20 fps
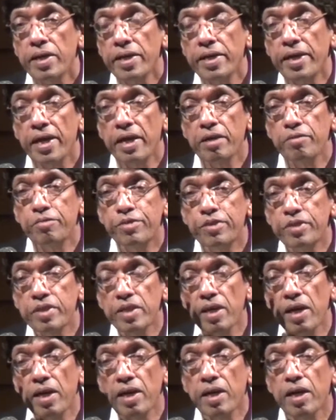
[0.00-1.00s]
gave Sri
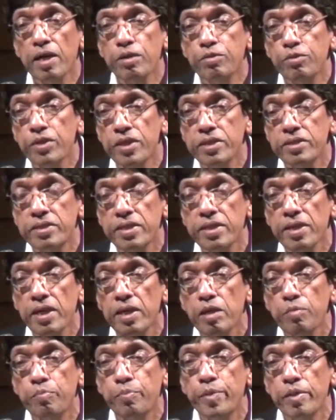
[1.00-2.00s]
Lanka to the
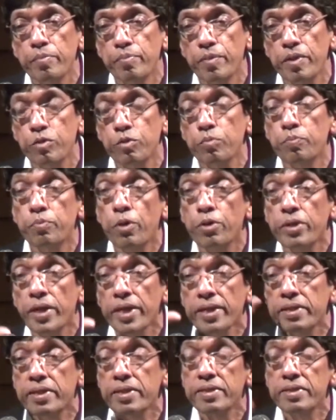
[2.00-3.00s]
Sinhala people to
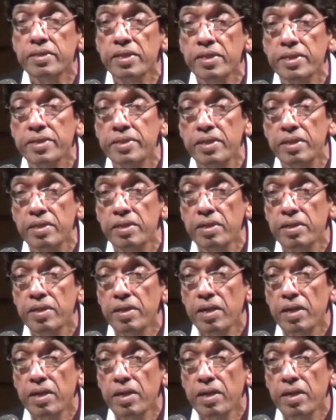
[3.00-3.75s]
protect his religion.